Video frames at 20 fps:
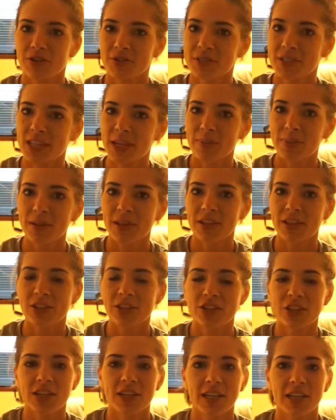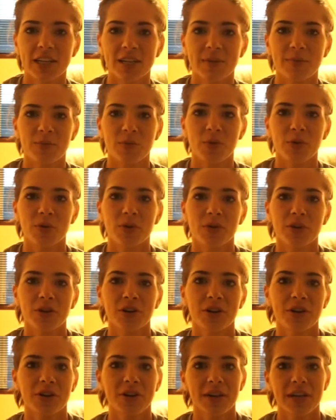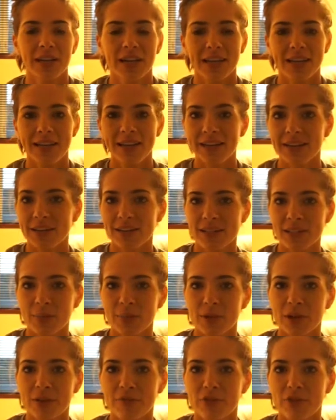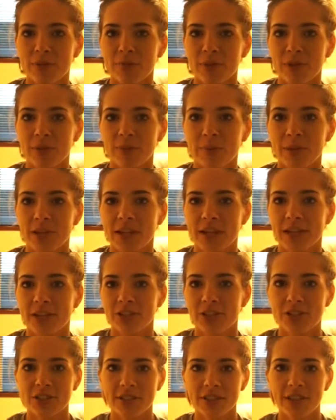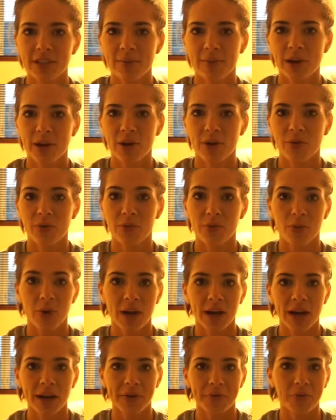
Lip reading: skipping the gym or eating something off your meal plan, just think about why.